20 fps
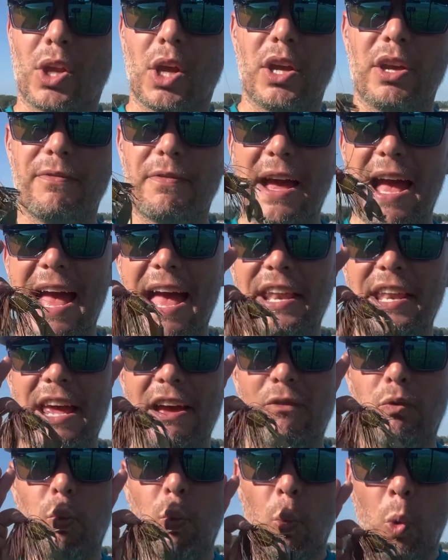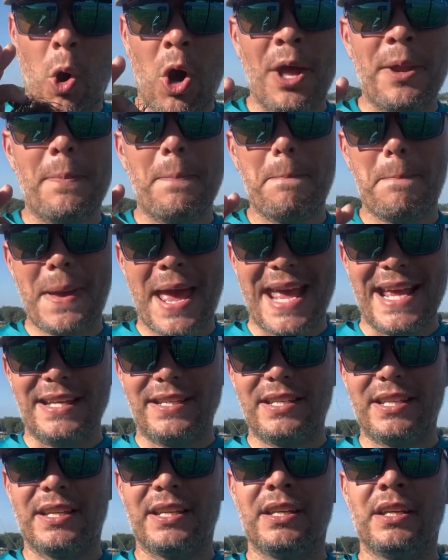if I had to have one
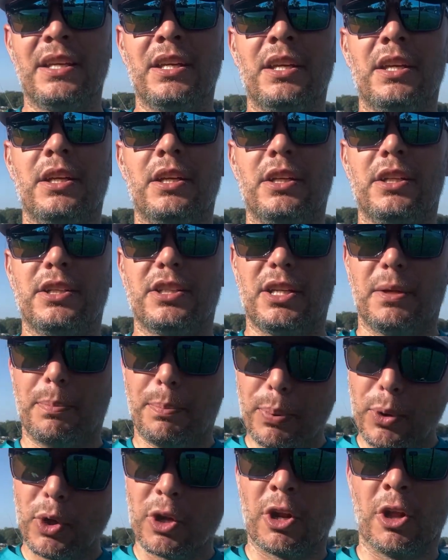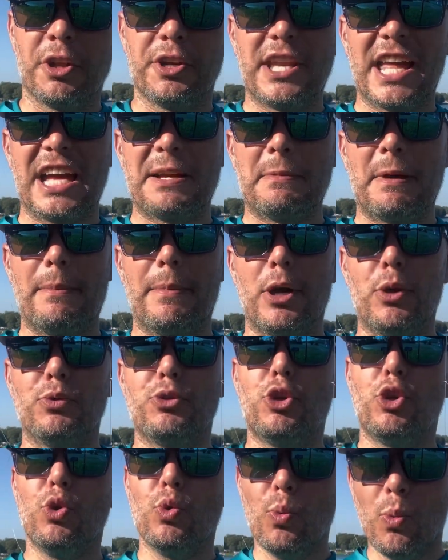bait to put on the deck of my boat
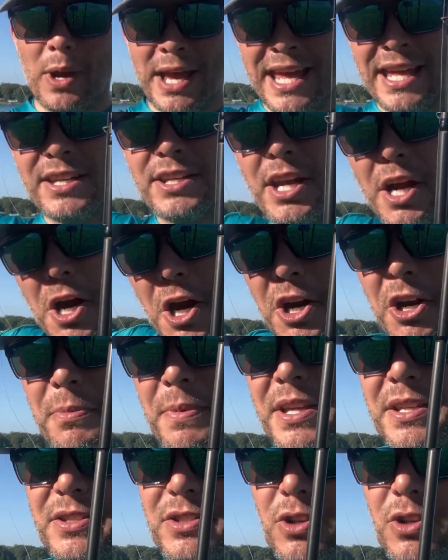to win tournaments